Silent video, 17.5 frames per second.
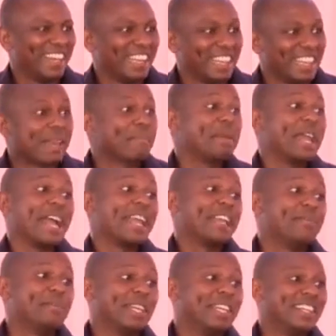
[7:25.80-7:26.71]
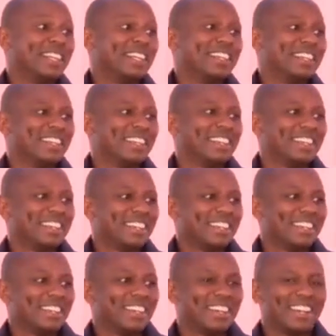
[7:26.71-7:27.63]
and they are behind me.
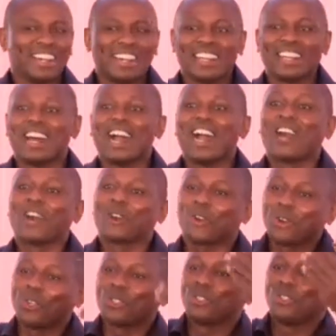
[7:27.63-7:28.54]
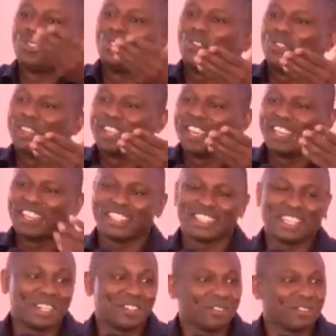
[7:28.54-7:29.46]
And across on the other
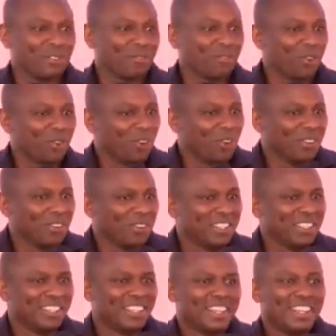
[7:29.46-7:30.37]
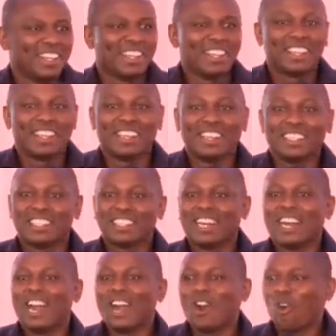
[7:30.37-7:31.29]
side of the floor, there's
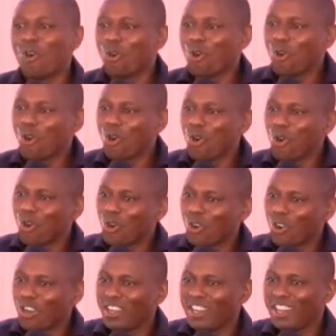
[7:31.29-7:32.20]
a whole